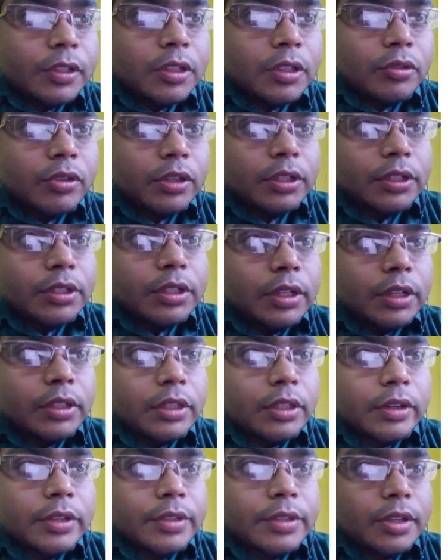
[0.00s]
You can check
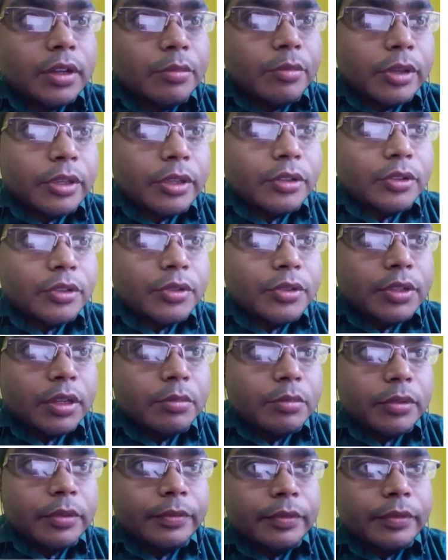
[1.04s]
the result by yourself.